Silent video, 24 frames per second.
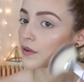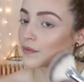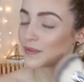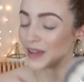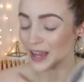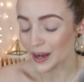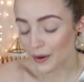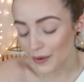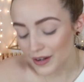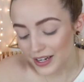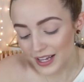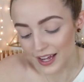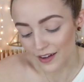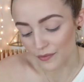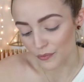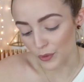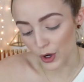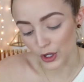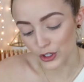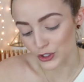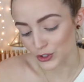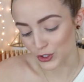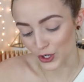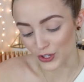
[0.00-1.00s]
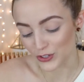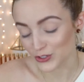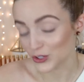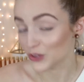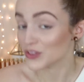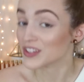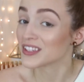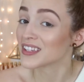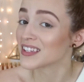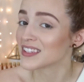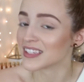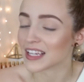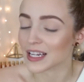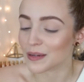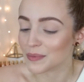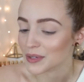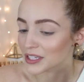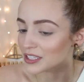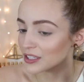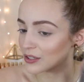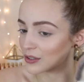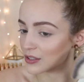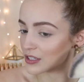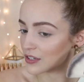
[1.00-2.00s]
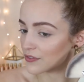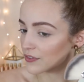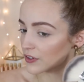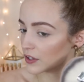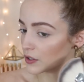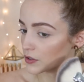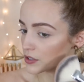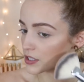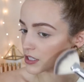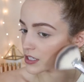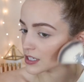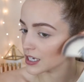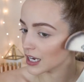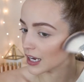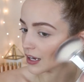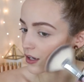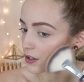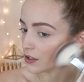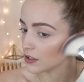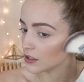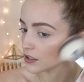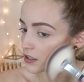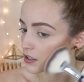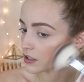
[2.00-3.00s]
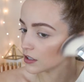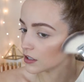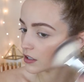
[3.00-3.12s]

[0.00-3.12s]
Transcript: I already have bronzer on, so this is gonna be a little difficult to tell.